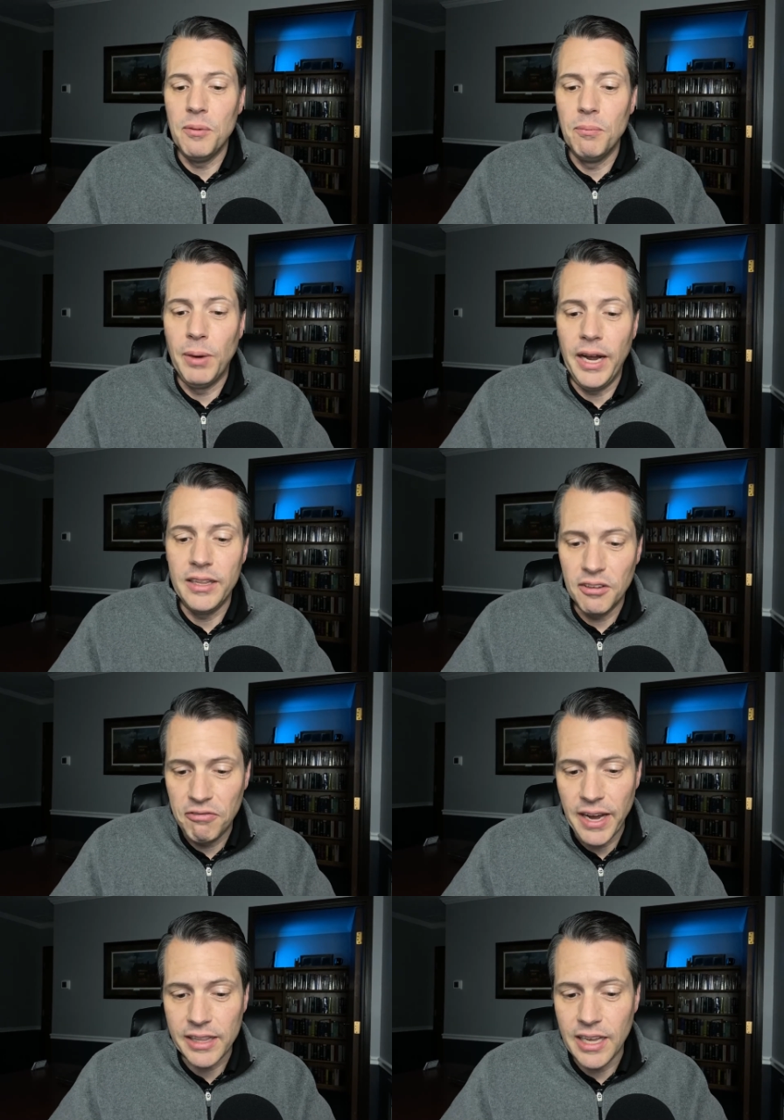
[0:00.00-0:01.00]
buy in the
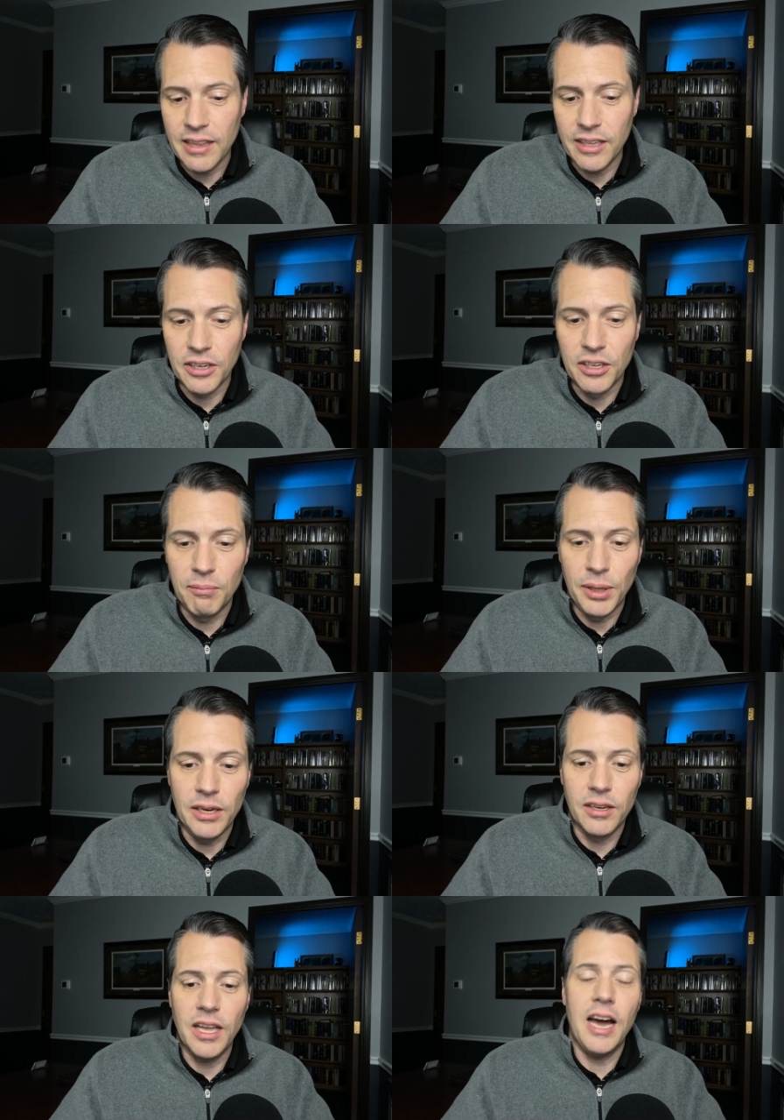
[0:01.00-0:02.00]
fact that there could be
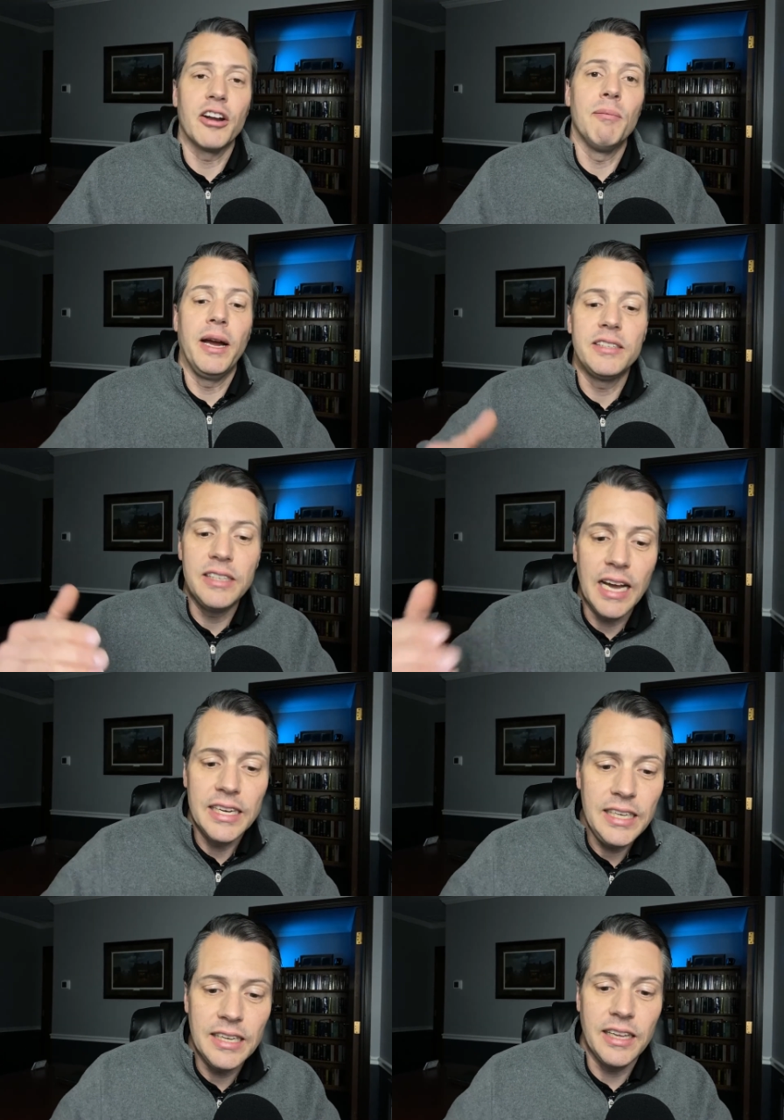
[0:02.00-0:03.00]
a God, or buy into the
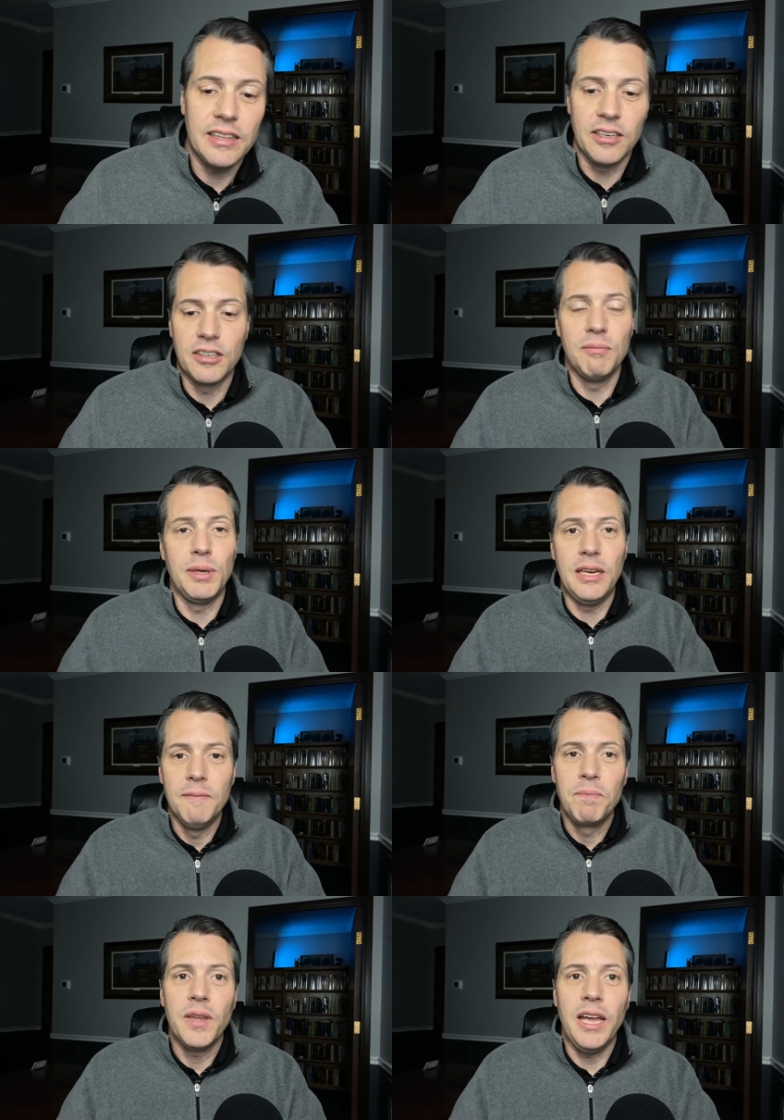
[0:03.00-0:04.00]
idea that there could be
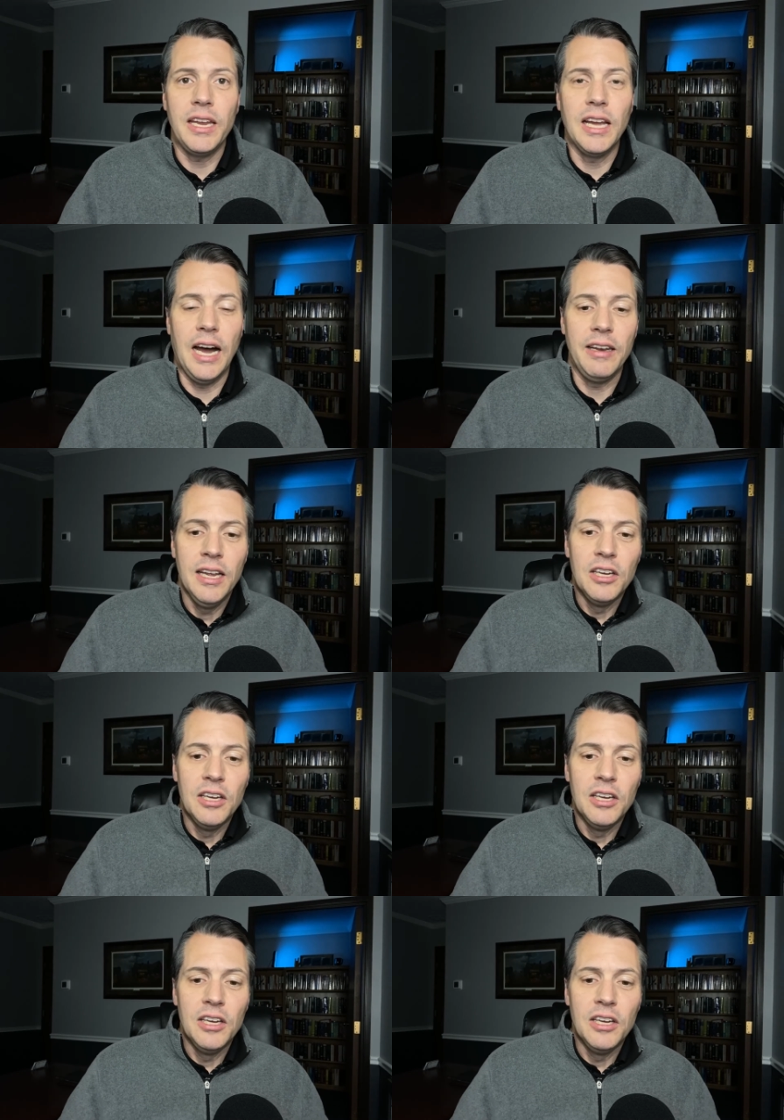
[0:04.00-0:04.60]
a God.